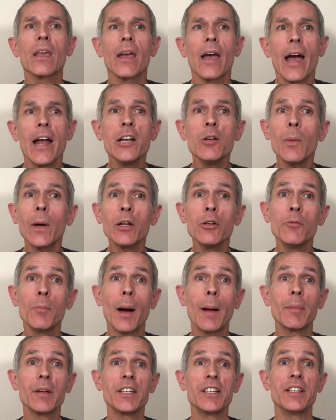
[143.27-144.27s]
Anyone who
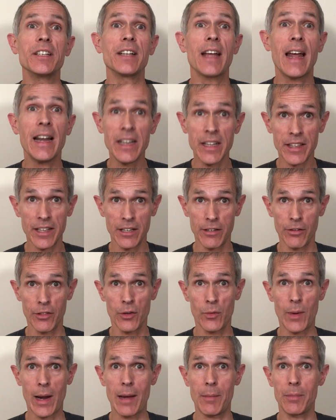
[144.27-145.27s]
publishes anything on the
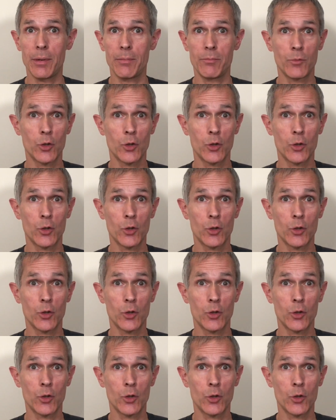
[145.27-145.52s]
web,